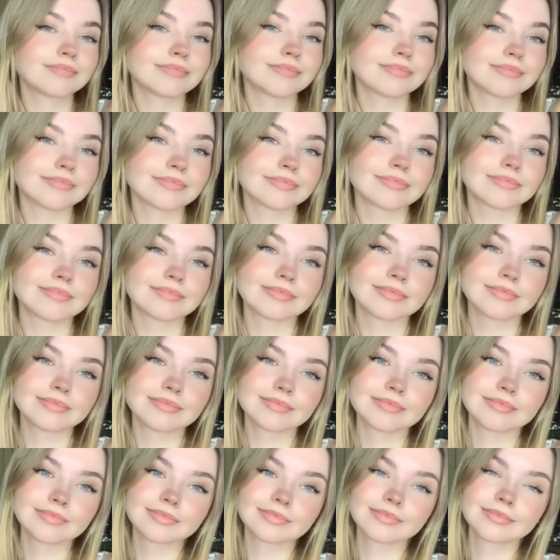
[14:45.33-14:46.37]
Nobody's
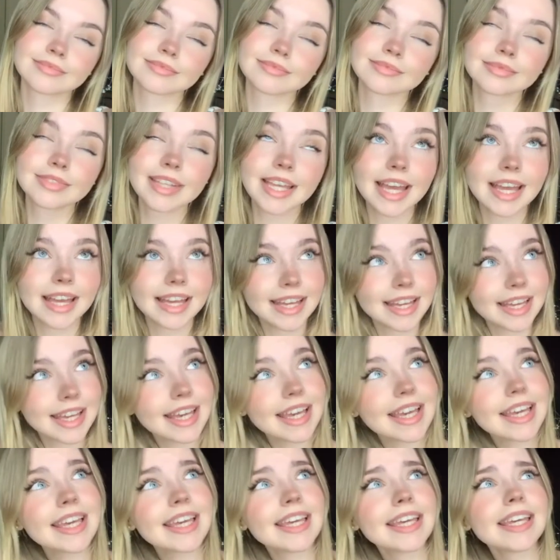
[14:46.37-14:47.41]
listening to that. All right.
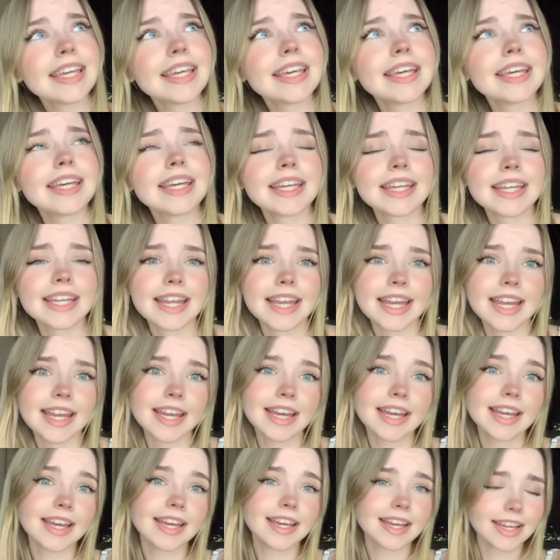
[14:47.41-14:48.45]
No matter how many times
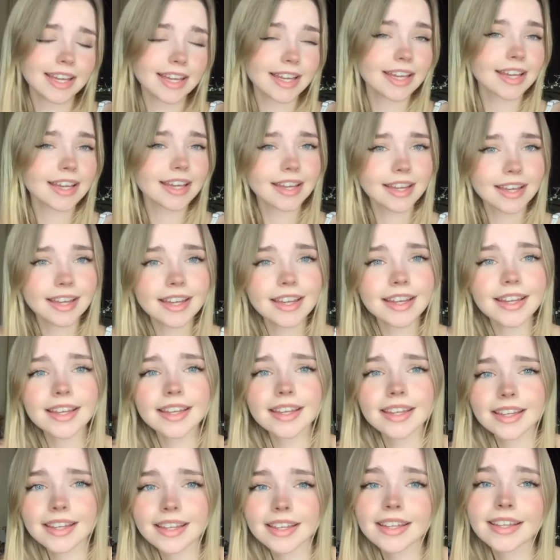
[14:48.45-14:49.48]
people come out and say, man, I
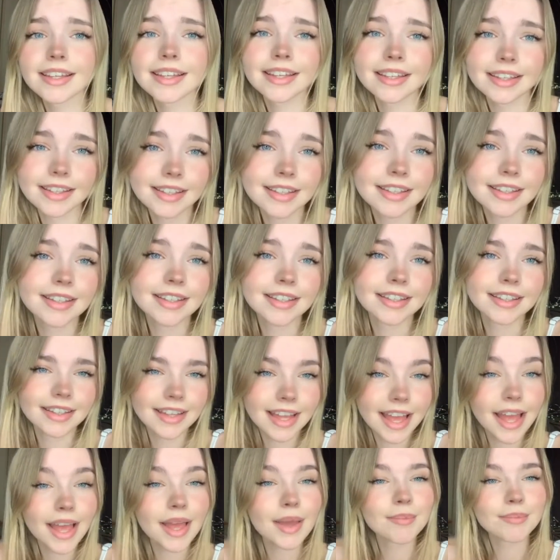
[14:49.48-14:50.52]
was forced every day.
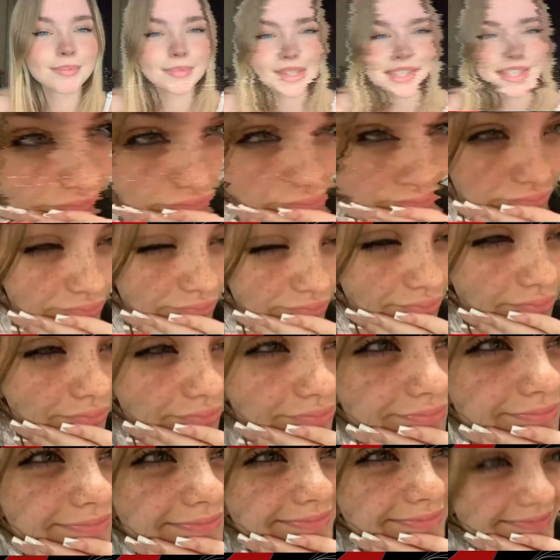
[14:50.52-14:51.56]
Um, I didn't think I was going to
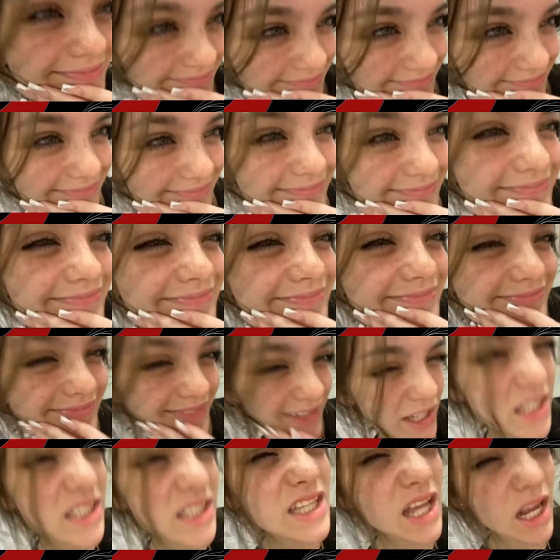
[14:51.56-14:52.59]
get out. They said that they were
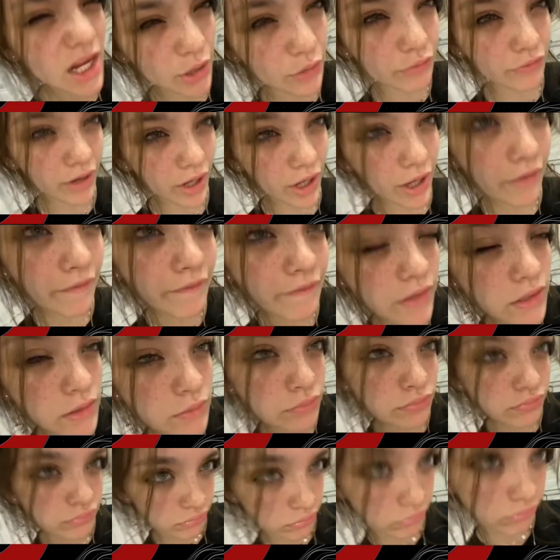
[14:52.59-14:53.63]
going to, you know, they were going to
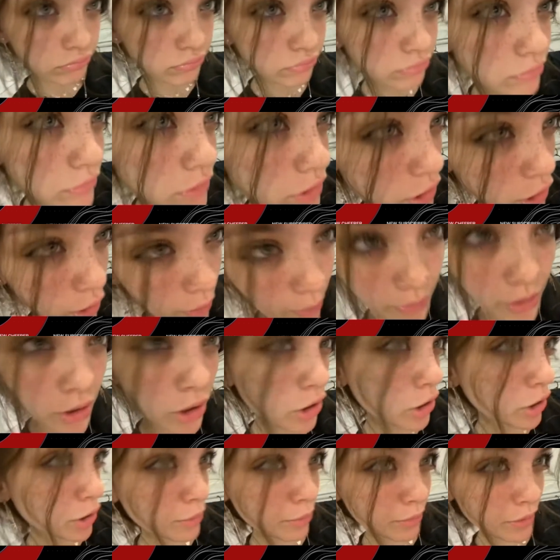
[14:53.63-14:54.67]
take my life if I
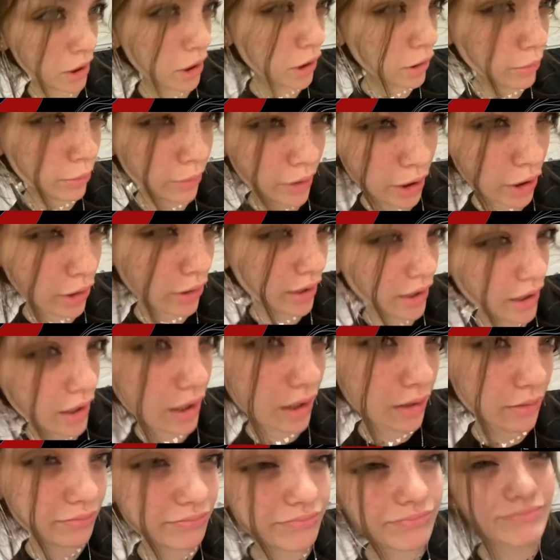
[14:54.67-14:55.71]
tried to leave.
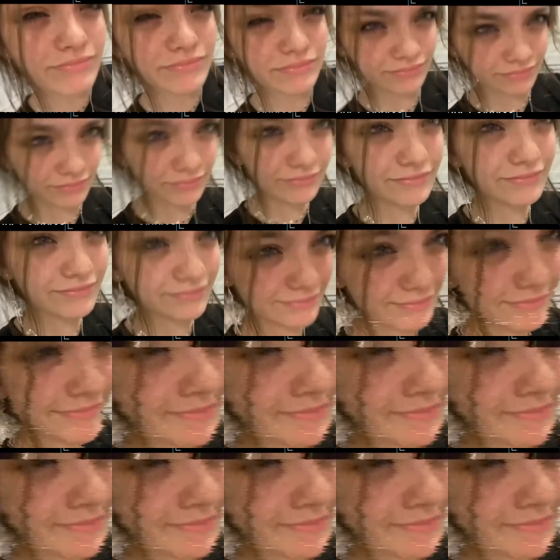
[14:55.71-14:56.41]
Nobody's listening to that.